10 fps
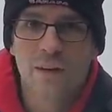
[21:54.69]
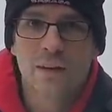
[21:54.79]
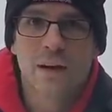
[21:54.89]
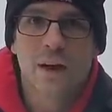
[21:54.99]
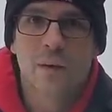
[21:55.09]

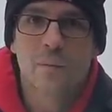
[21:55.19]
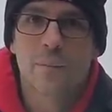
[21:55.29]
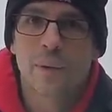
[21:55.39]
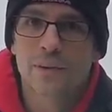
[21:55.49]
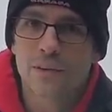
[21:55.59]
Um,
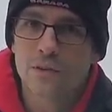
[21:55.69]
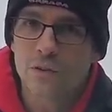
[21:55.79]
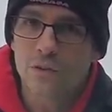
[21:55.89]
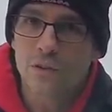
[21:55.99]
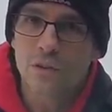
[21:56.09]
but the sooner
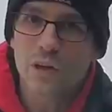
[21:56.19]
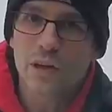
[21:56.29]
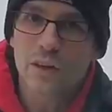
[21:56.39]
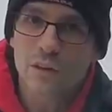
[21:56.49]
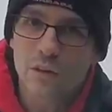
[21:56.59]
you can
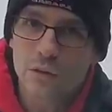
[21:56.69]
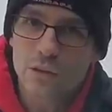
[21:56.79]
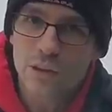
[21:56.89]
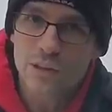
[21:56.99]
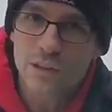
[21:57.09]
get those
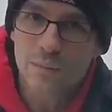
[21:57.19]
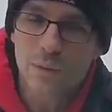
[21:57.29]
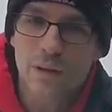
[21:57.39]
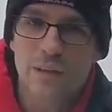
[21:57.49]
things in place,